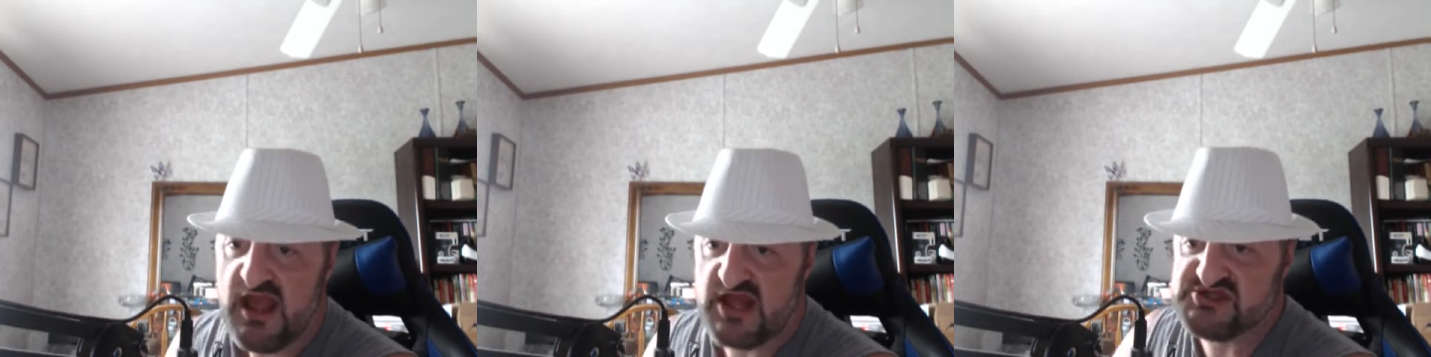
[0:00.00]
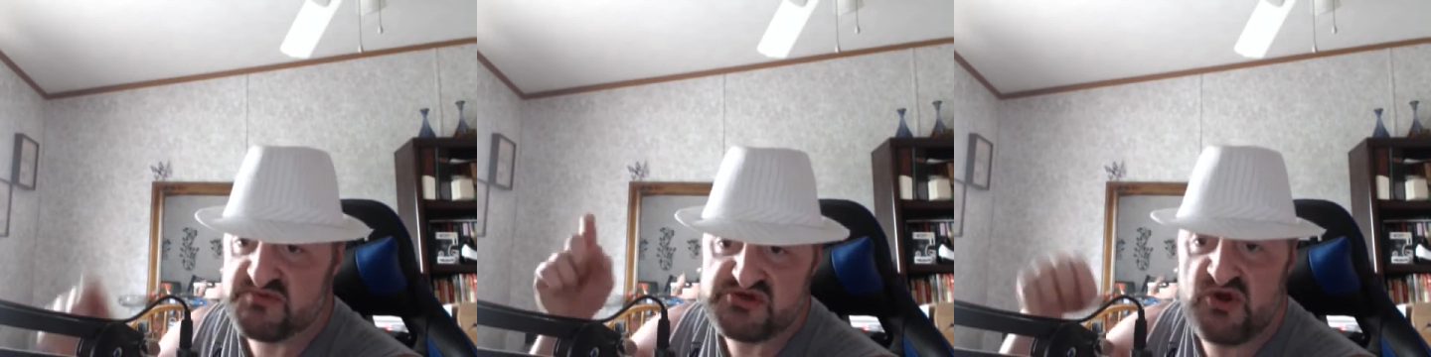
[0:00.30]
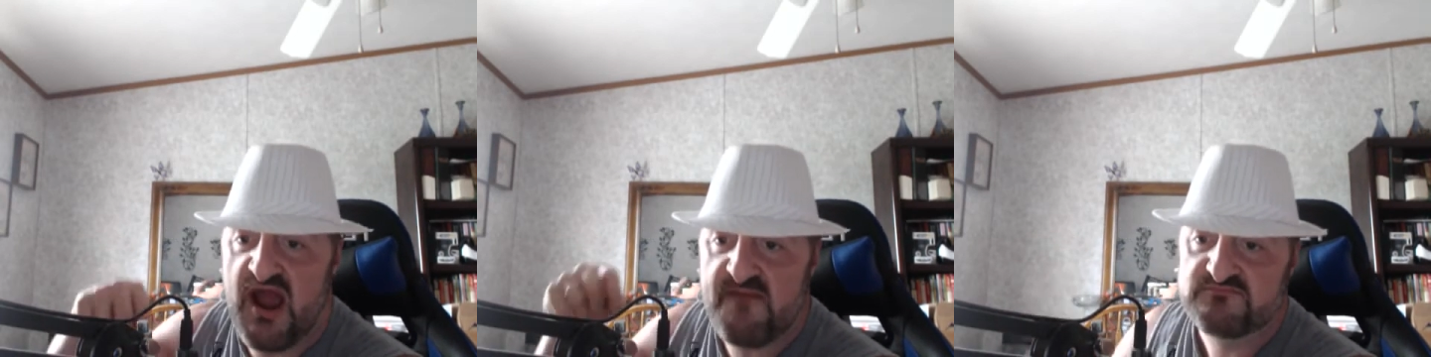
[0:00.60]
and
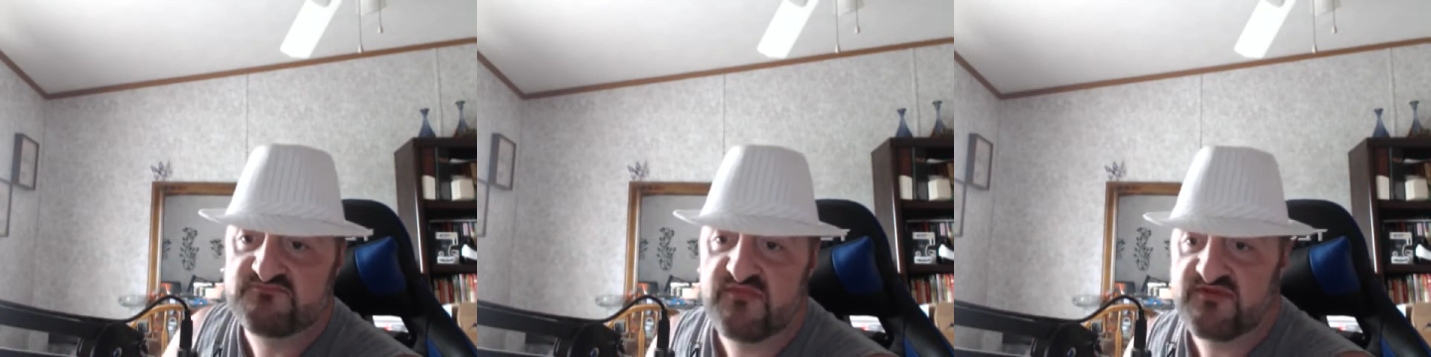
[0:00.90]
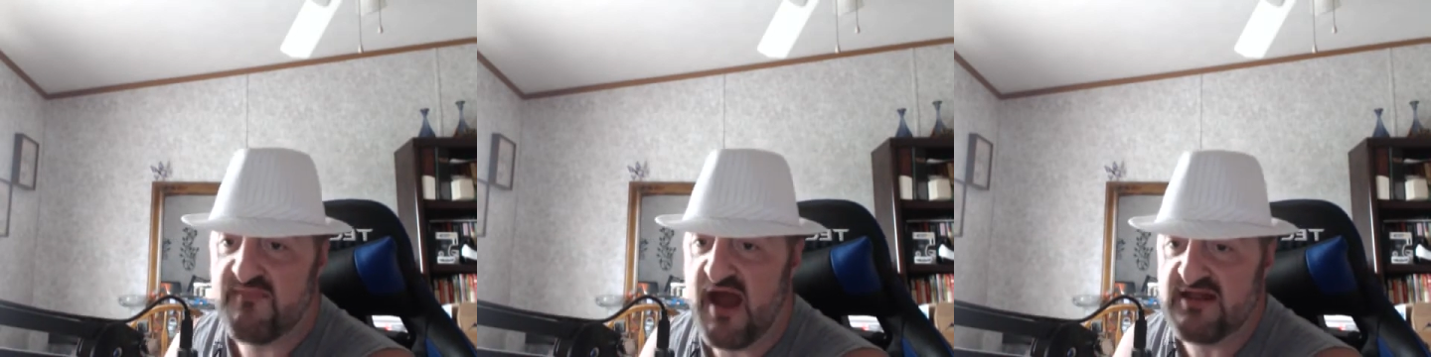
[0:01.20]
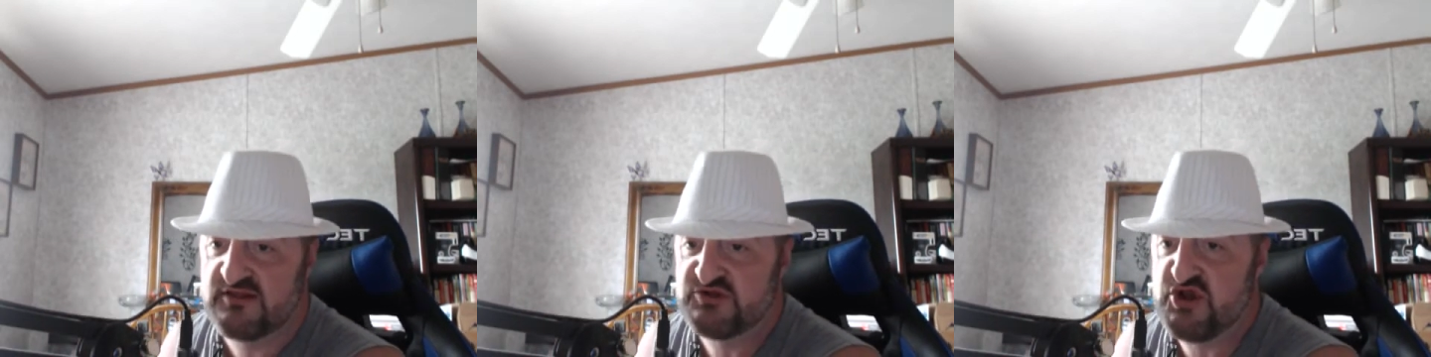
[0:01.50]
subscribe to
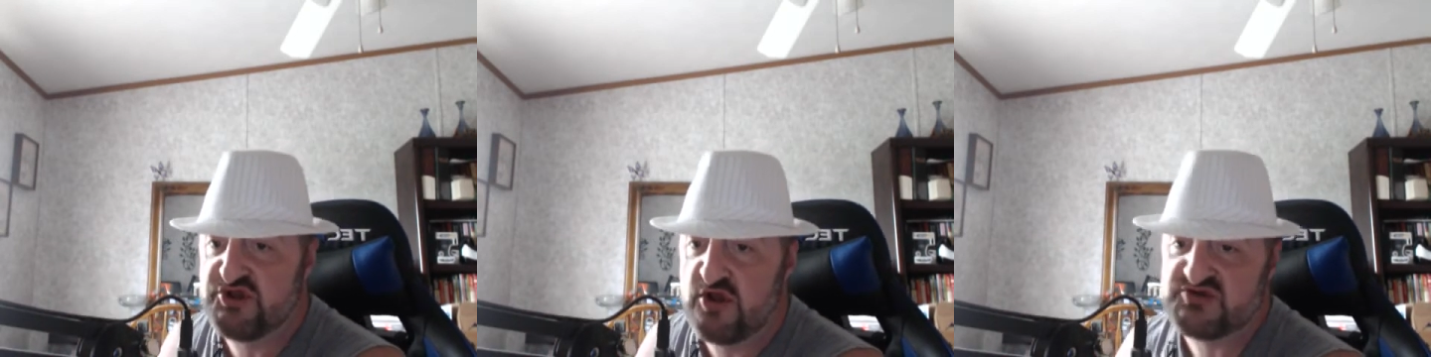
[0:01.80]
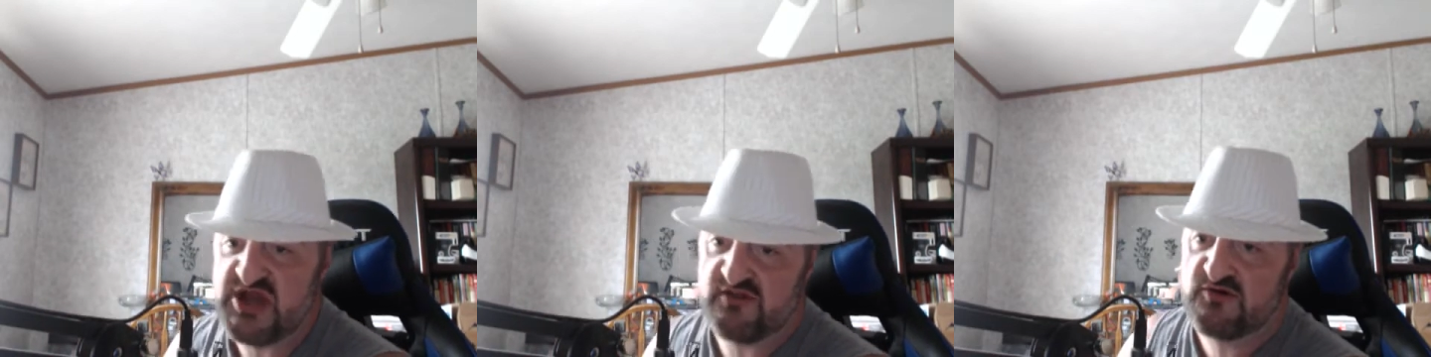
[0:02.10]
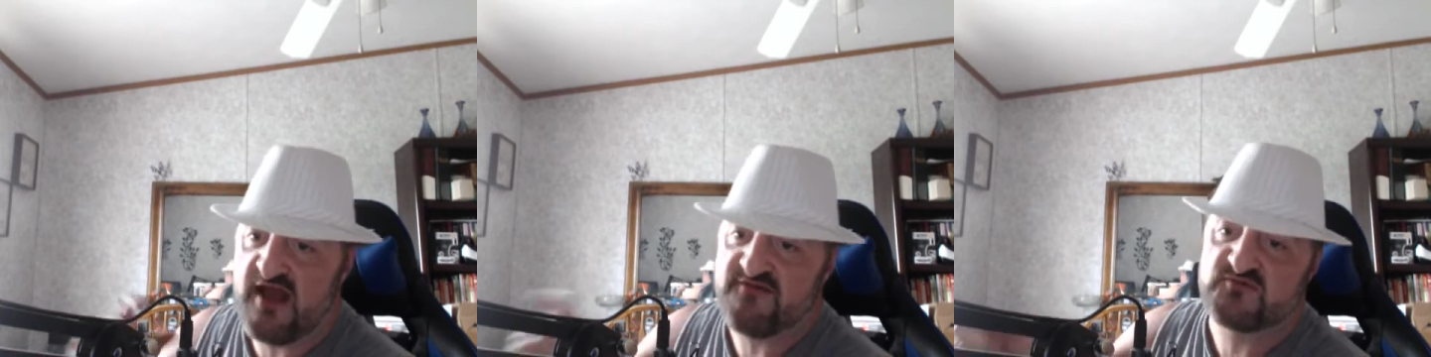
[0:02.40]
my YouTube channel,
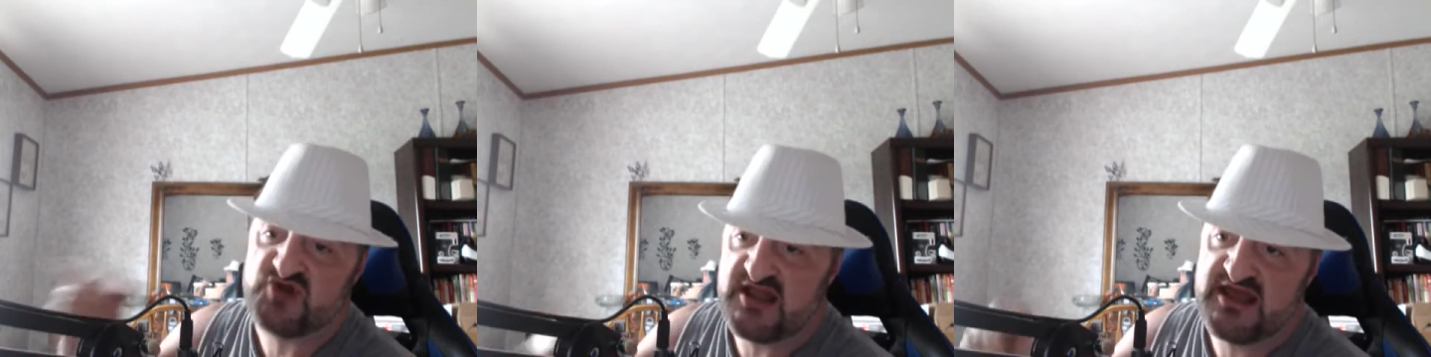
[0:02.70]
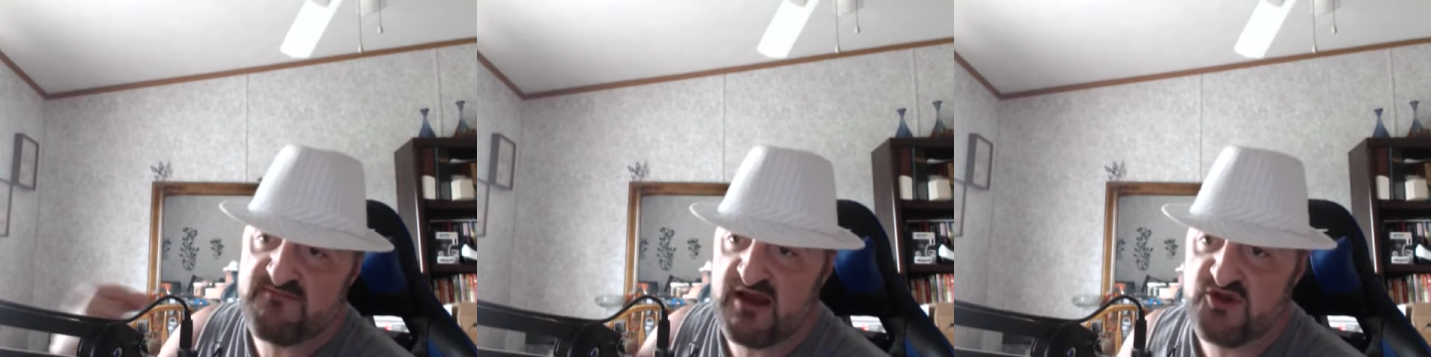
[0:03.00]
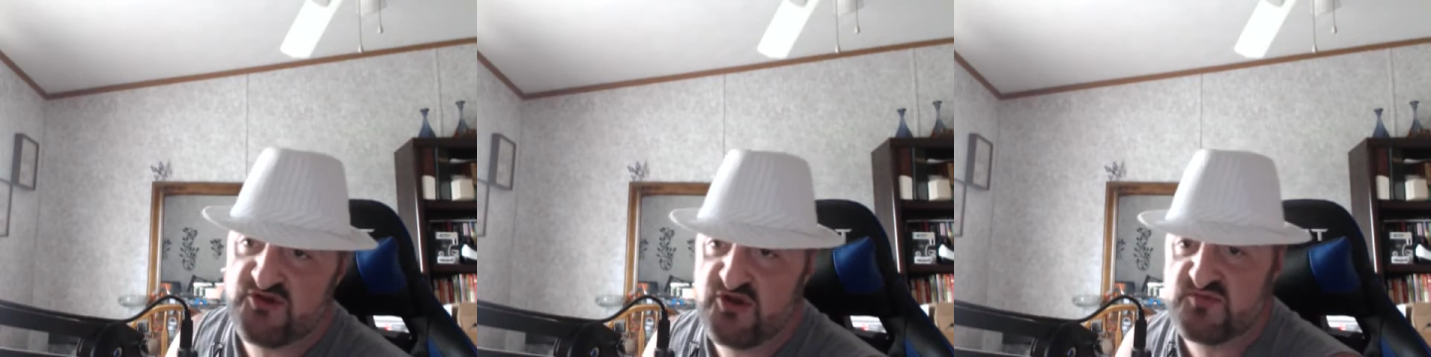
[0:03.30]
guys. I'm trying to get my
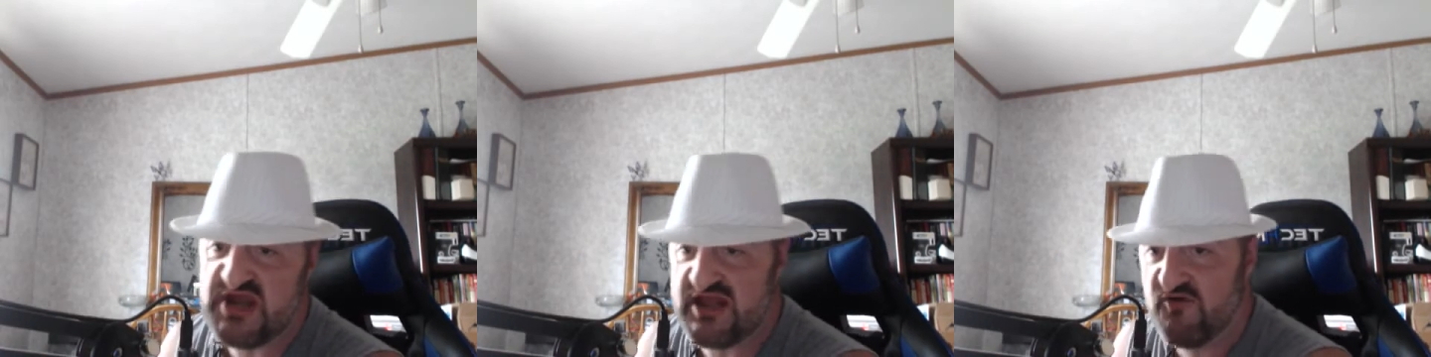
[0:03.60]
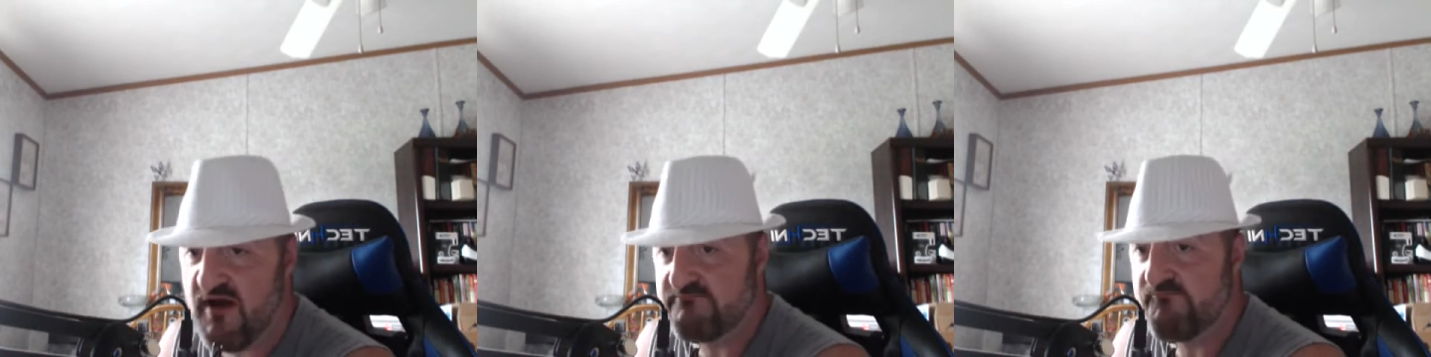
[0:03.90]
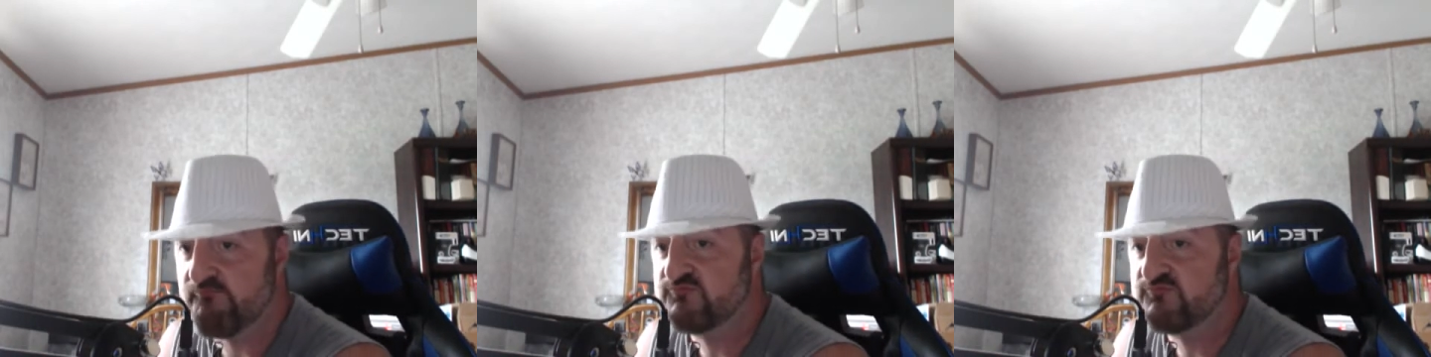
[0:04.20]
YouTube channel up.